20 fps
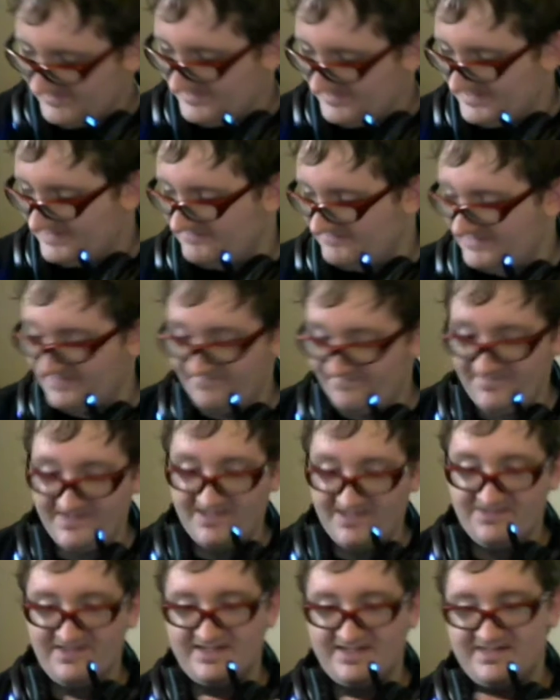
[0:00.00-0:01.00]
The funny thing
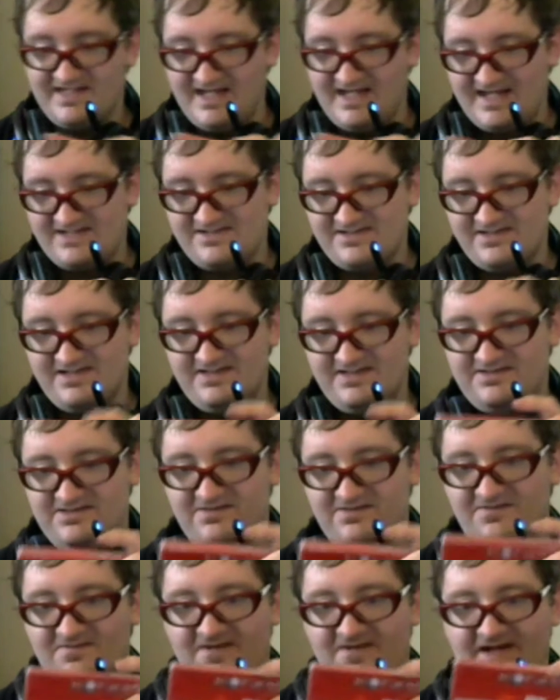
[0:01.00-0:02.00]
is like they actually
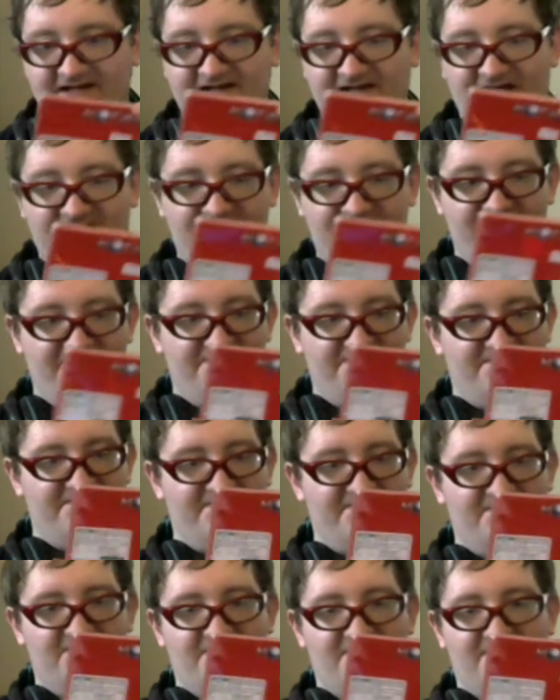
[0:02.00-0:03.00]
do like kind of
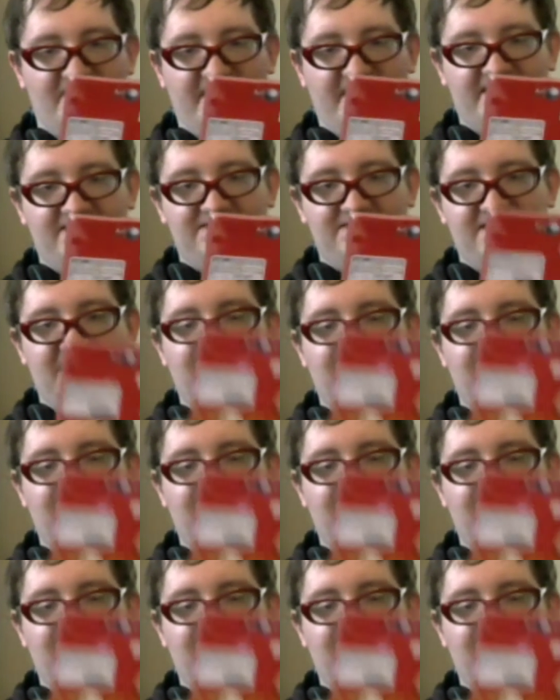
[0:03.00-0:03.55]
like they